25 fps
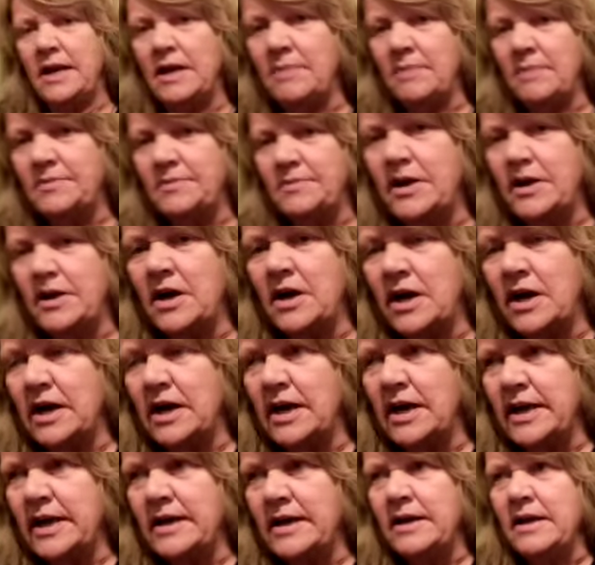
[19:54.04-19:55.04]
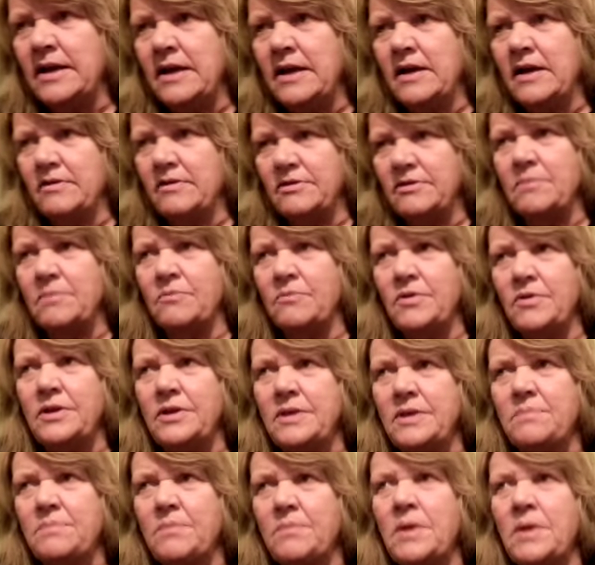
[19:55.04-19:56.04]
helps to highlight some
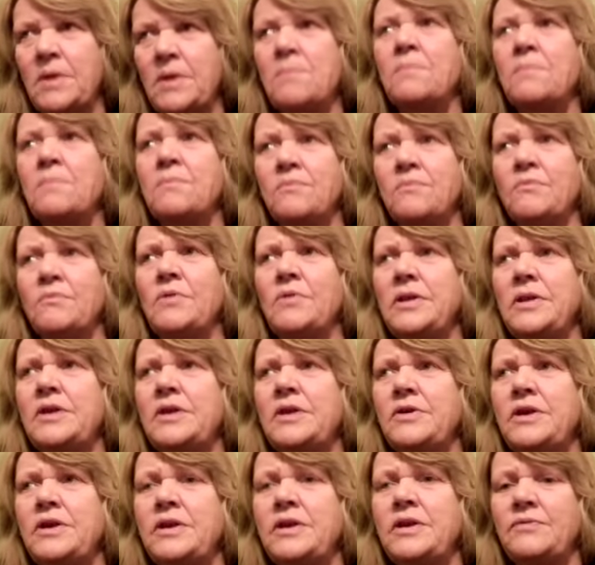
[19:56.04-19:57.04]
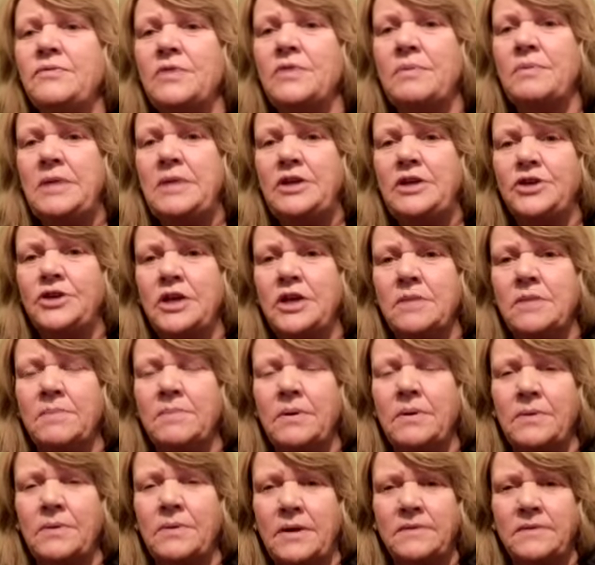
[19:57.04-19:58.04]
really good information
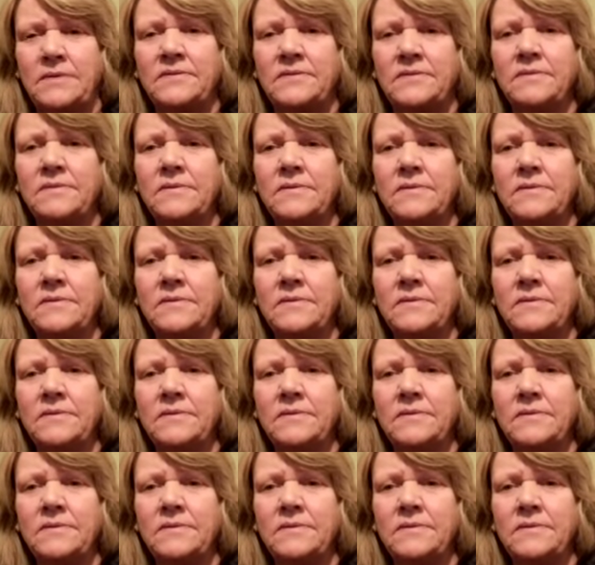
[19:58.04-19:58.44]
about us.